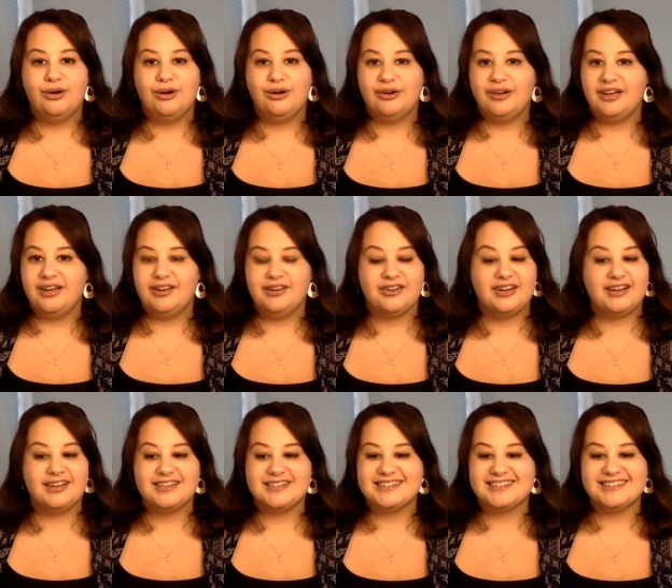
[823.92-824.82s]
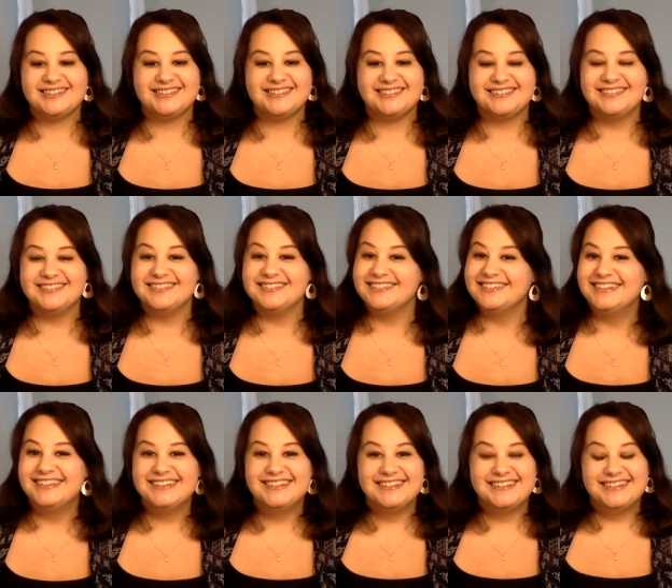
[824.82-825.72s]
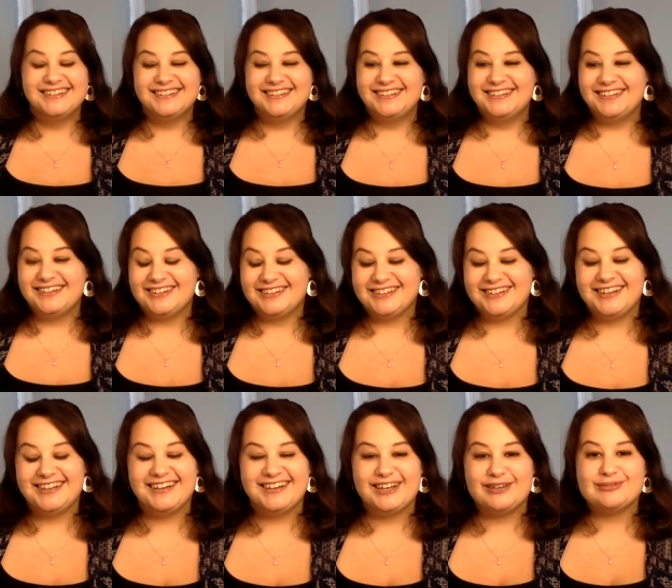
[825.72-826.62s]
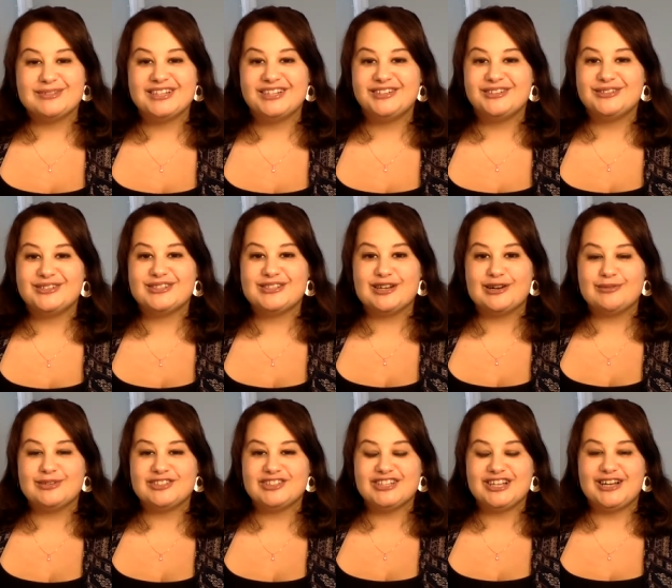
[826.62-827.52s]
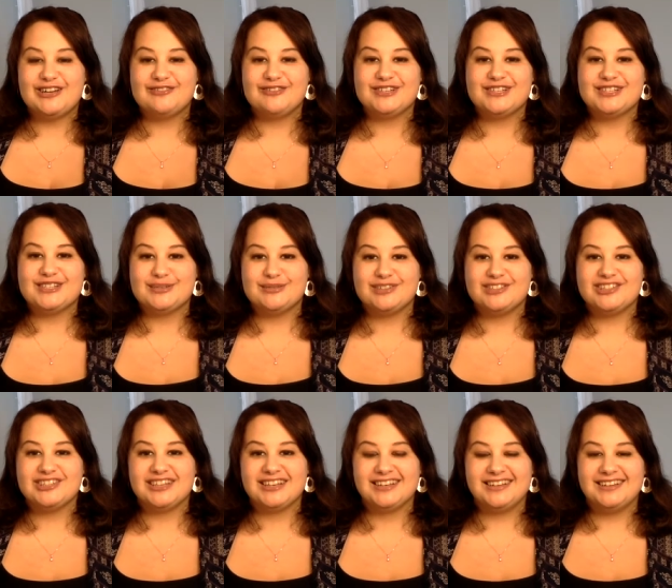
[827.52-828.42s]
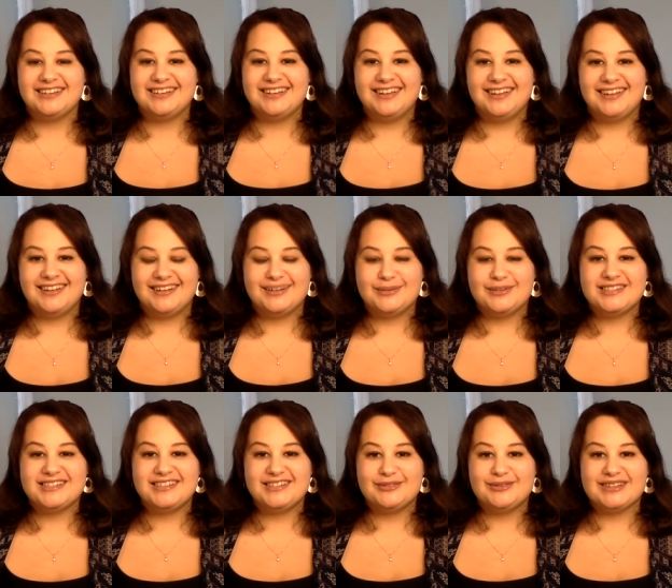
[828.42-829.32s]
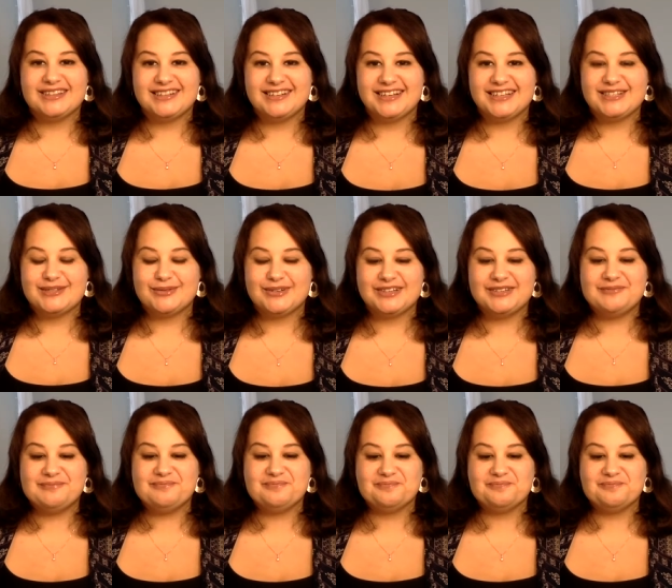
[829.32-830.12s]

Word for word: okay, you guys. All right, I'm sending you so much love, so much light, and we'll see you with the next one.